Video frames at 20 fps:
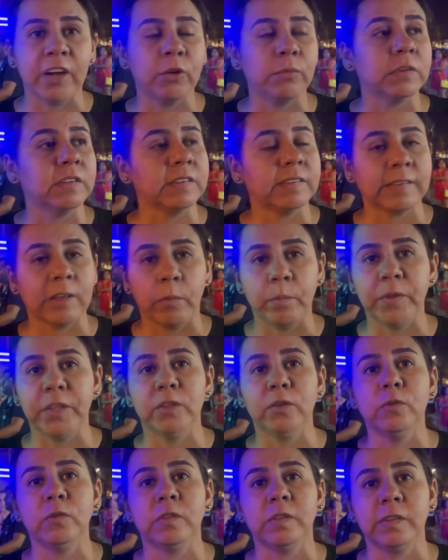My son is
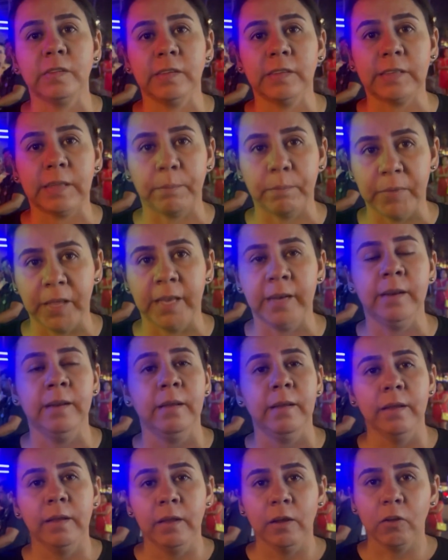an American
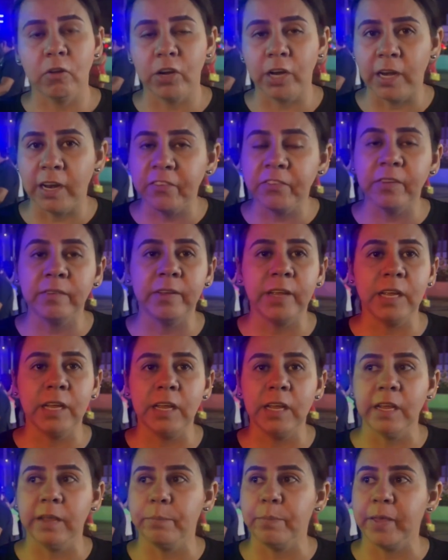citizen. We have
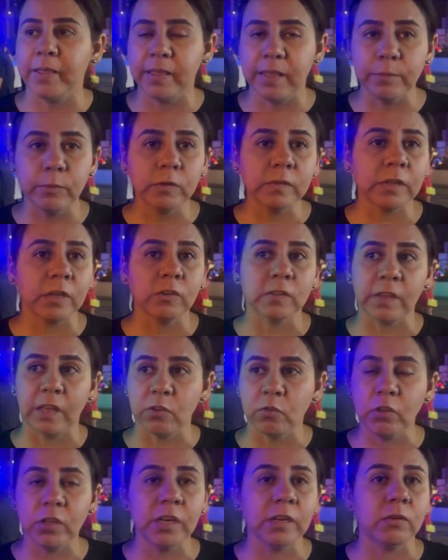asked the FBI to
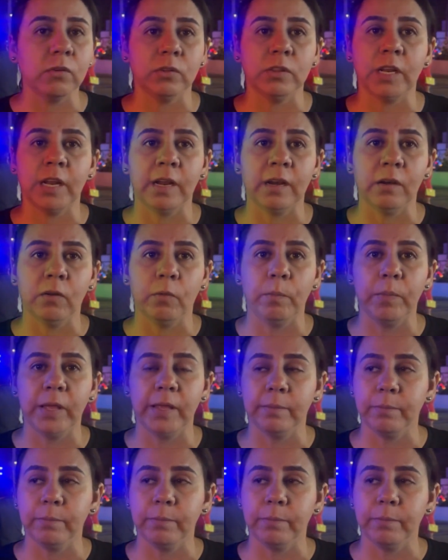help us find him.